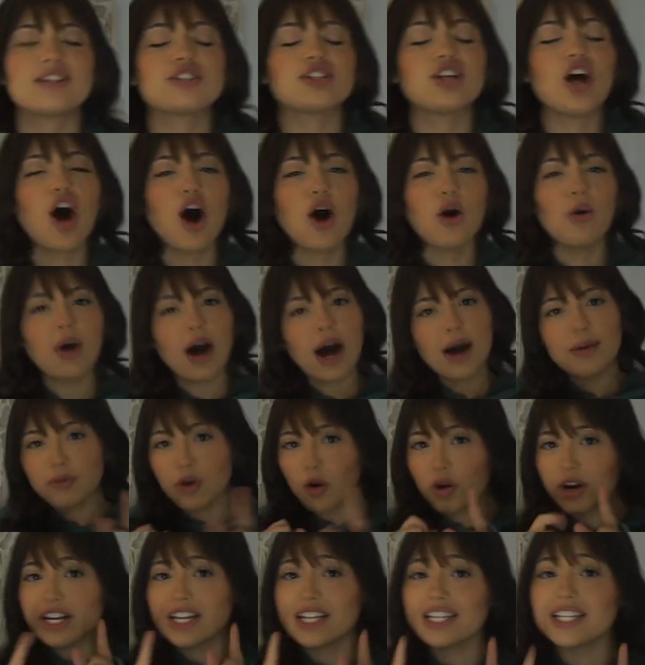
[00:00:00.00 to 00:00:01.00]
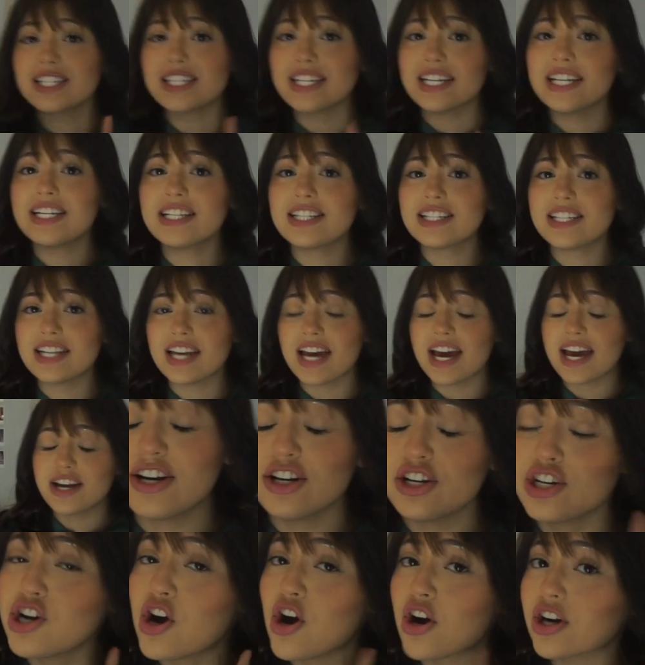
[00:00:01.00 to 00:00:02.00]
So, I'm going to the city today,
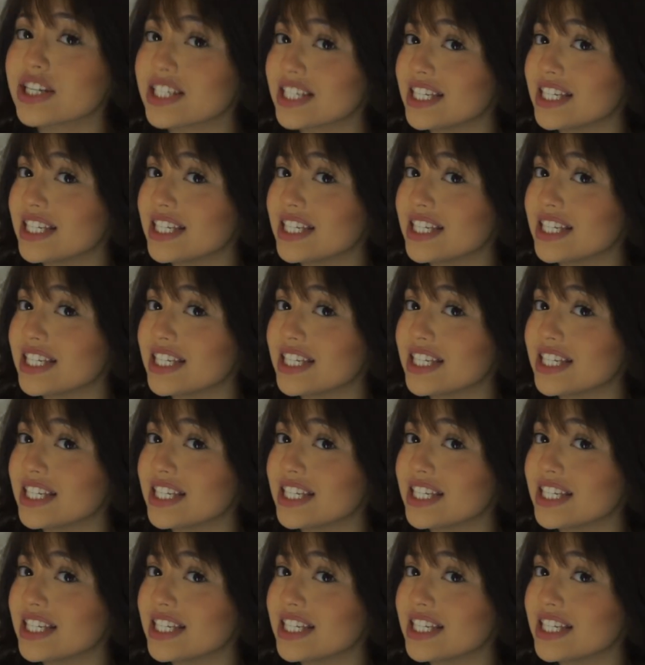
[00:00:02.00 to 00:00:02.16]
New York